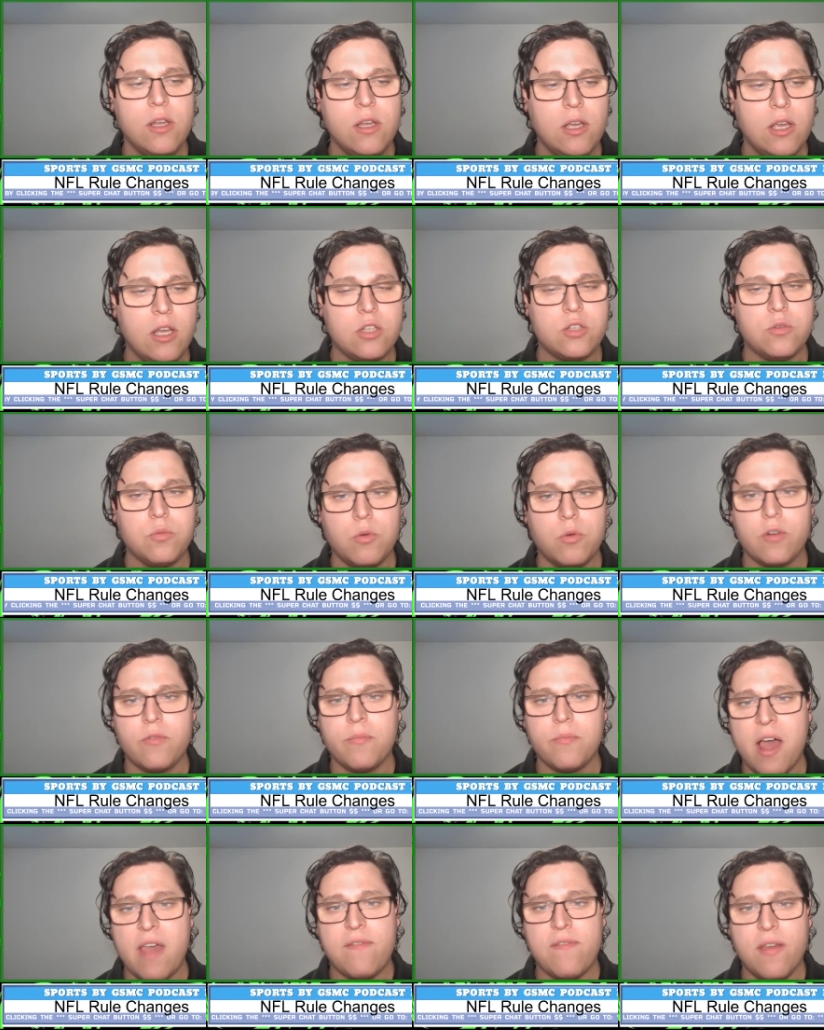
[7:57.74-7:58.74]
It's one of
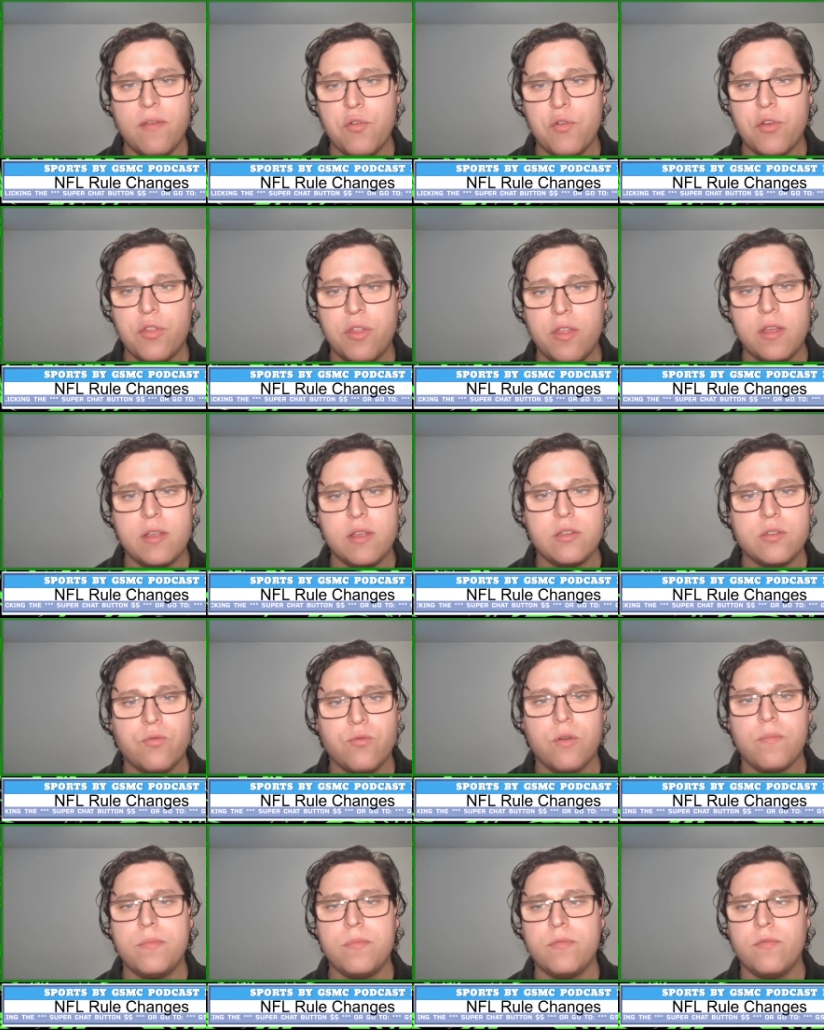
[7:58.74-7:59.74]
my favorite things
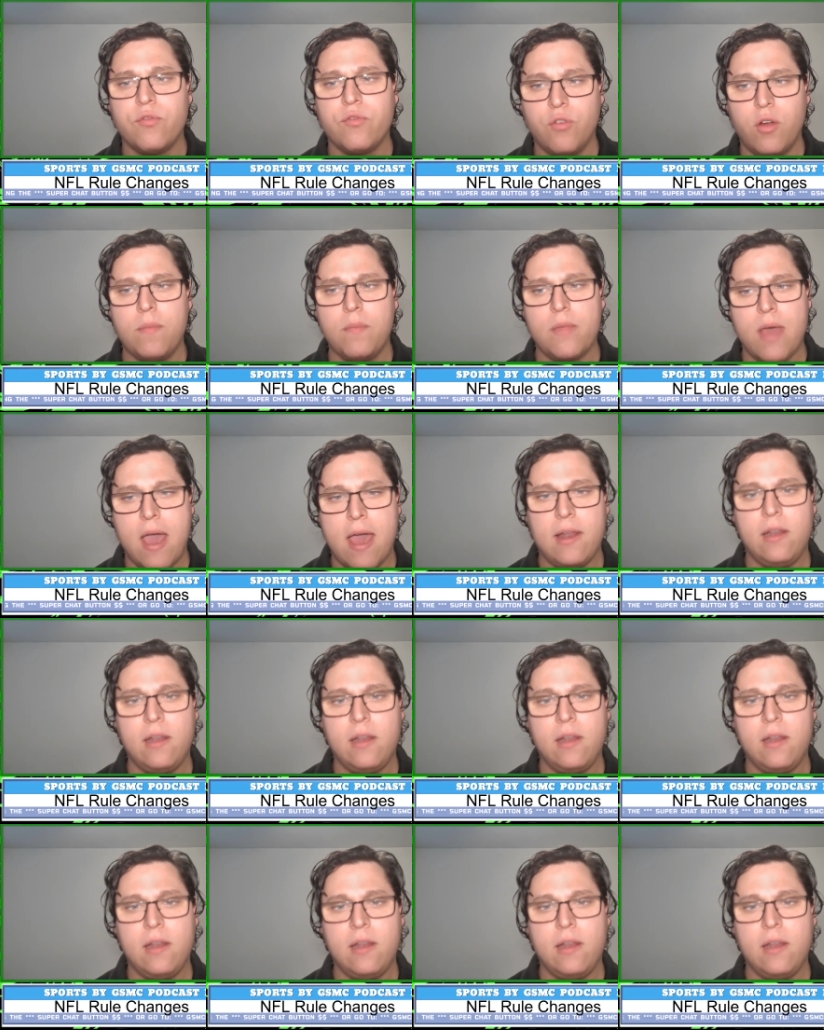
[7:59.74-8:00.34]
from, from that